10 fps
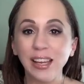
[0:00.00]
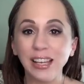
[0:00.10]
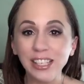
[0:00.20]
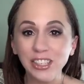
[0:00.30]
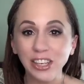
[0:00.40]

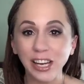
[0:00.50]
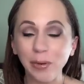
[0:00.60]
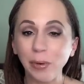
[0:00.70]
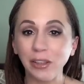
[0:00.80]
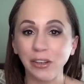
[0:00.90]
Yesterday,
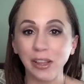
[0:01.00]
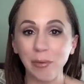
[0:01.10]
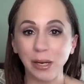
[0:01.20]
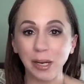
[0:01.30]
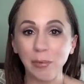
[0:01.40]
we learned that
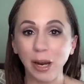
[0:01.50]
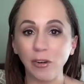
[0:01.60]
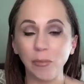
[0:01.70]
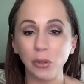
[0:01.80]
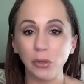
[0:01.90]
Meri
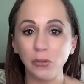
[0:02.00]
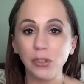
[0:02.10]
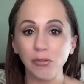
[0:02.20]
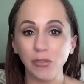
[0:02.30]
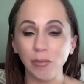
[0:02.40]
Brown
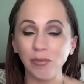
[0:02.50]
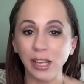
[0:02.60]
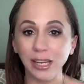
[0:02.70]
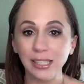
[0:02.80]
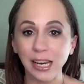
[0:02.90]
moved from
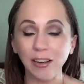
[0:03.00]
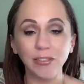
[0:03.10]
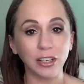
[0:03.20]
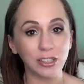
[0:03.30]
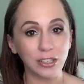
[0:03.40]
Flagstaff,
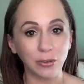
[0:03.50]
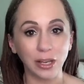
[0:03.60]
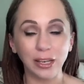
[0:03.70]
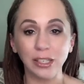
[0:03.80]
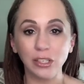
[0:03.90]

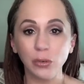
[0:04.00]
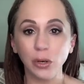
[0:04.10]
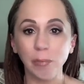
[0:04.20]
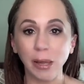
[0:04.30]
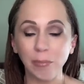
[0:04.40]
Arizona into
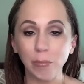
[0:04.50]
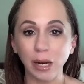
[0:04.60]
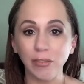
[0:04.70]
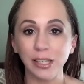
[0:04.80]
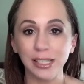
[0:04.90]
her bed and
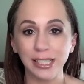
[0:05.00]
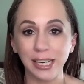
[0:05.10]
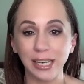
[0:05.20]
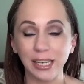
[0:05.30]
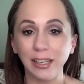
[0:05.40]
breakfast
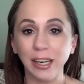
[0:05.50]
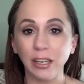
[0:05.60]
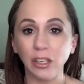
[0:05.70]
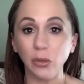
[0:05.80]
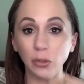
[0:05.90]
in
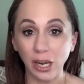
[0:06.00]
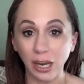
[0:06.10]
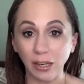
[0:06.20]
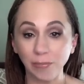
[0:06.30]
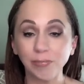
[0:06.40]
Utah,
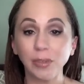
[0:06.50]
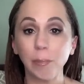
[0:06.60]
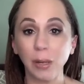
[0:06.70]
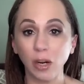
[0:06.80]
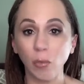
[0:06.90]

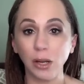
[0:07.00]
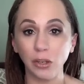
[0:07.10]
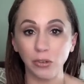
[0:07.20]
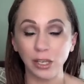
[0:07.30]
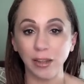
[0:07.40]
Parowan,
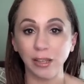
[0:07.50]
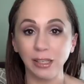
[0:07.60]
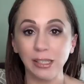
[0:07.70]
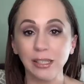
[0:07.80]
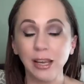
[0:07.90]
Utah, that
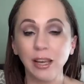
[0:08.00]
is.